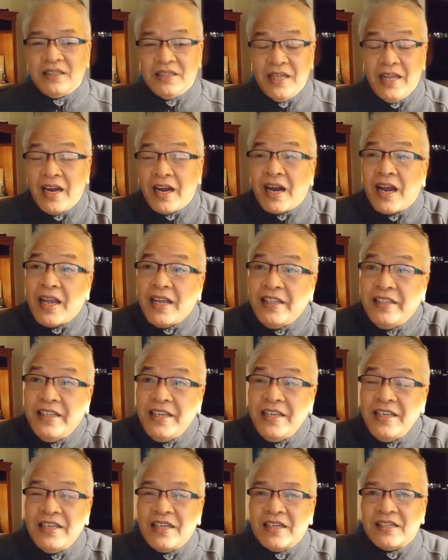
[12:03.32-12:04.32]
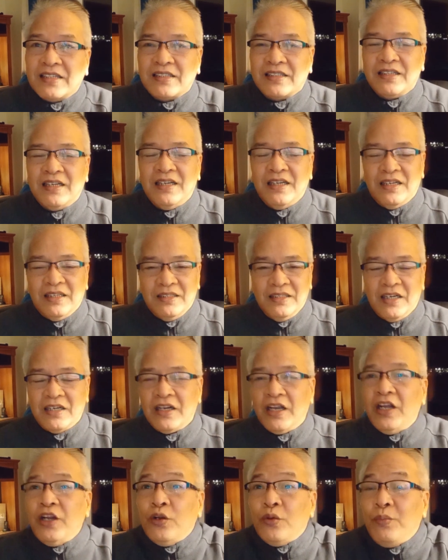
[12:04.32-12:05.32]
their ideas, their
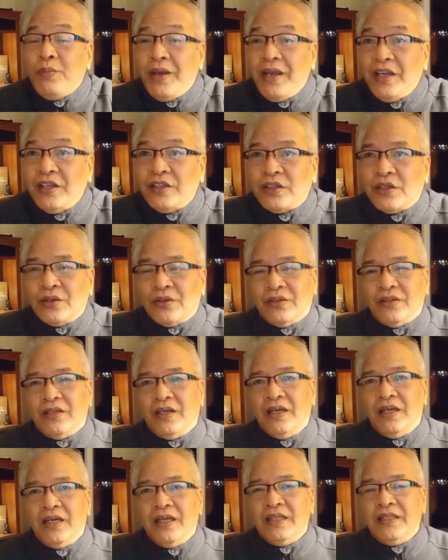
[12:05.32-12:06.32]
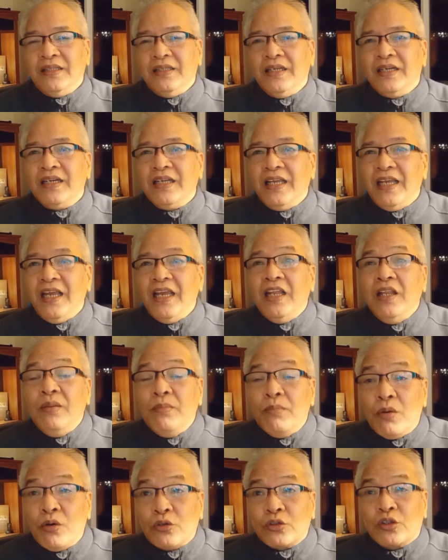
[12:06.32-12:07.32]
innovation, their
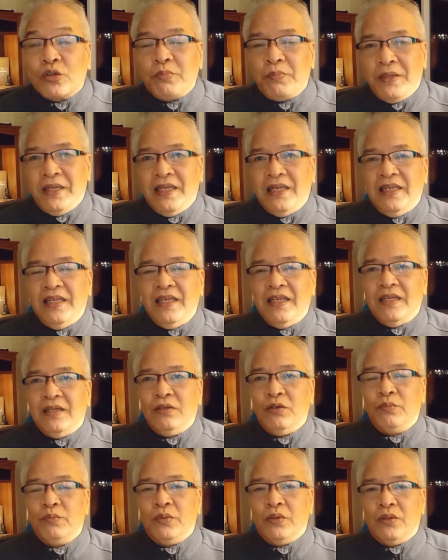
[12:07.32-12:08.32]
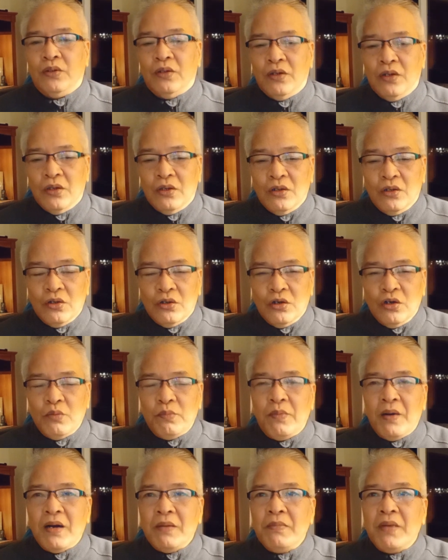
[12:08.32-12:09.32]
inmost feeling, no po,
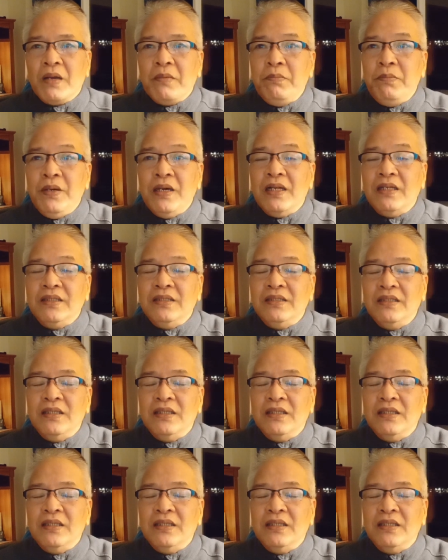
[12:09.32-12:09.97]
upang mag-build